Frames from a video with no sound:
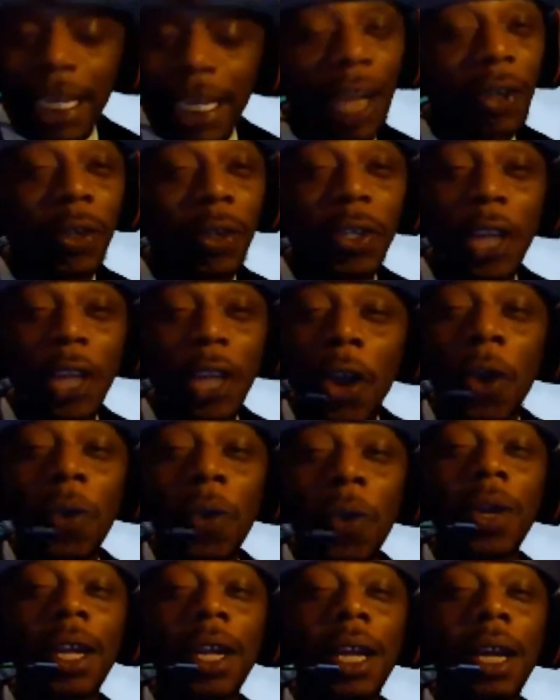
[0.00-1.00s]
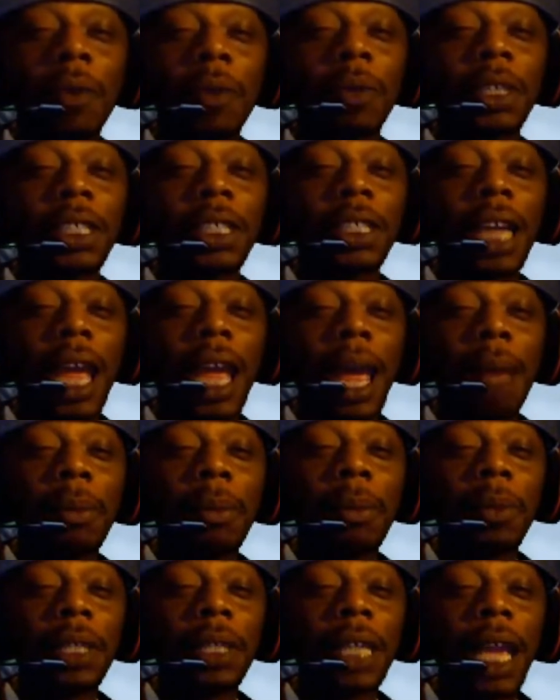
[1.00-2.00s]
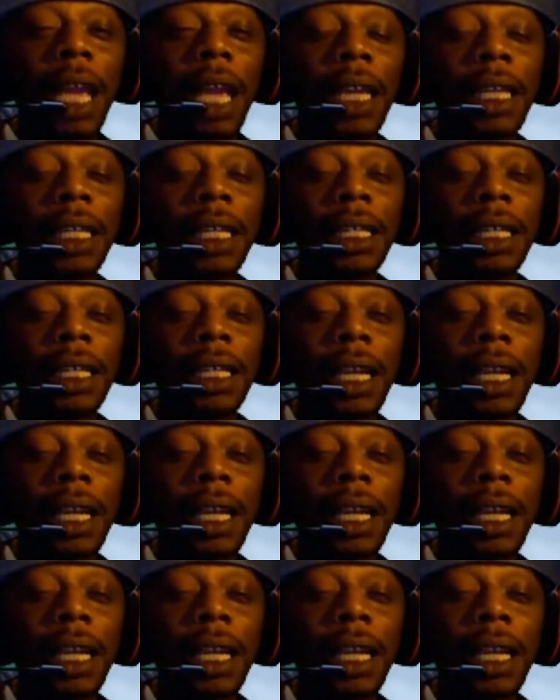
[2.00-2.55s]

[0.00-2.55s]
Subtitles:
I don't know what's going to happen with Kanan.